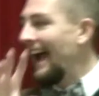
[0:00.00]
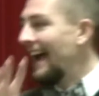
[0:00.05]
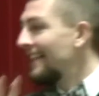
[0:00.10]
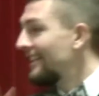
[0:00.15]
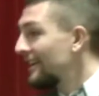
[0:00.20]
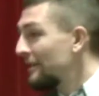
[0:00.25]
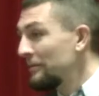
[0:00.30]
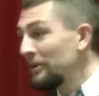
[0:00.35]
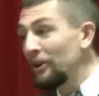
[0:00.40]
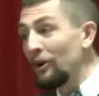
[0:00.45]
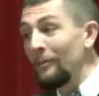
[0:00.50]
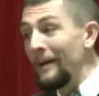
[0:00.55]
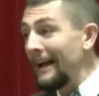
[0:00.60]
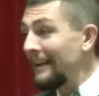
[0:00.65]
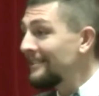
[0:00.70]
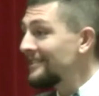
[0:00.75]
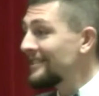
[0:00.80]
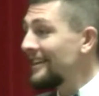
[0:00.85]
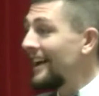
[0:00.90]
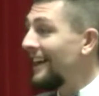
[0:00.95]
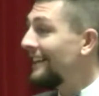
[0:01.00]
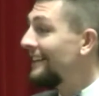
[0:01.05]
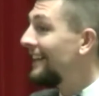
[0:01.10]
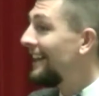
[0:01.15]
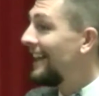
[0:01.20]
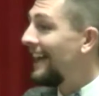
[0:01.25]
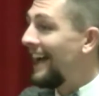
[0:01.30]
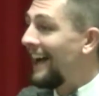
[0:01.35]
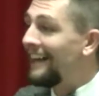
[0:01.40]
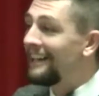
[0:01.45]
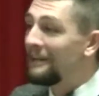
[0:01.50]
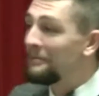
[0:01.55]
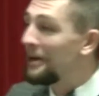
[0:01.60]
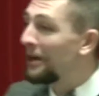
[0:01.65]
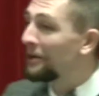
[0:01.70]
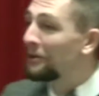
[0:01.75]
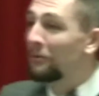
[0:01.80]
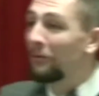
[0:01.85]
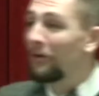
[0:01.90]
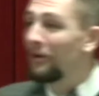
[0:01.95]
And then I'm going to go back inside. And I'm
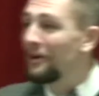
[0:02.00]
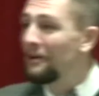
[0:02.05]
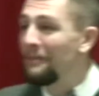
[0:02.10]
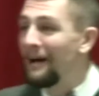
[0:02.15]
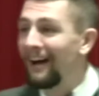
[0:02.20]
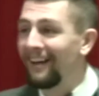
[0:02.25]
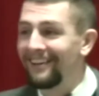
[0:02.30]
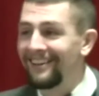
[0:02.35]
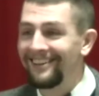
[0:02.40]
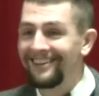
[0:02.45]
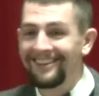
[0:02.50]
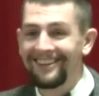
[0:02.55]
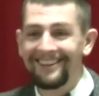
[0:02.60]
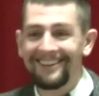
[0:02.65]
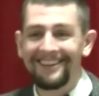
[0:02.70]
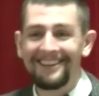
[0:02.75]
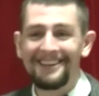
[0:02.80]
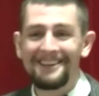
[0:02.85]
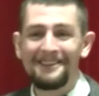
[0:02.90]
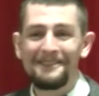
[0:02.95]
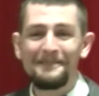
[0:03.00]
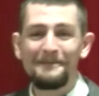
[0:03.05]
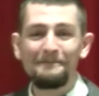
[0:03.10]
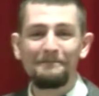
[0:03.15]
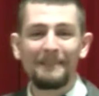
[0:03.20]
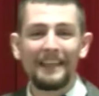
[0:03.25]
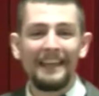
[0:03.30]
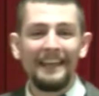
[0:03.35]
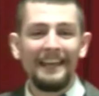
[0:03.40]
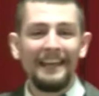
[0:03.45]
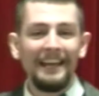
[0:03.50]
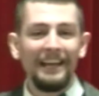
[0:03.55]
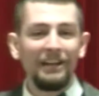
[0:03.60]
not going to worry about it.